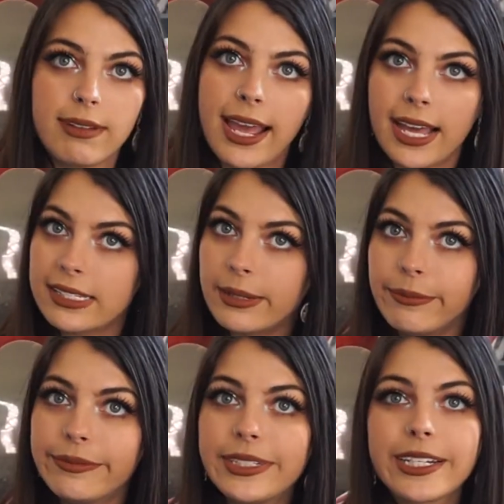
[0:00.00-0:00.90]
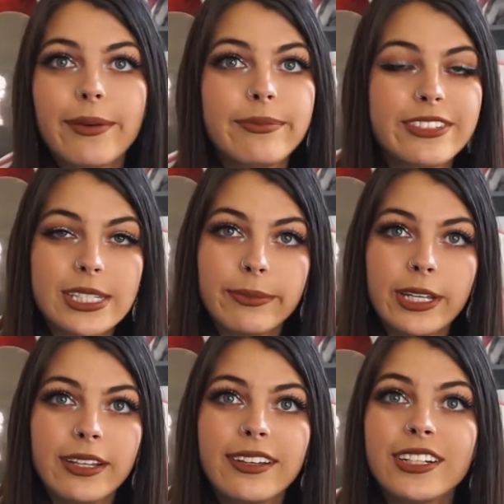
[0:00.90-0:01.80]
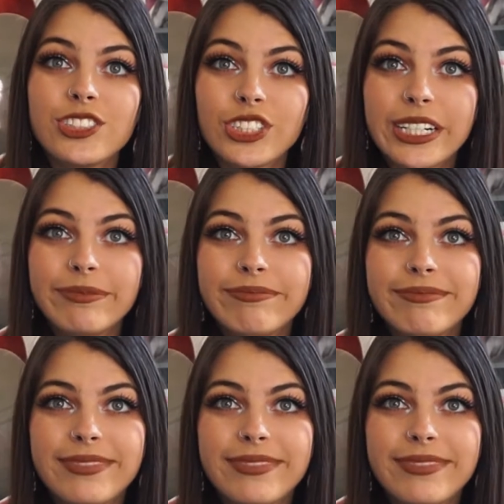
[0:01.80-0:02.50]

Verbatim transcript: I ask them to come visit me in a dream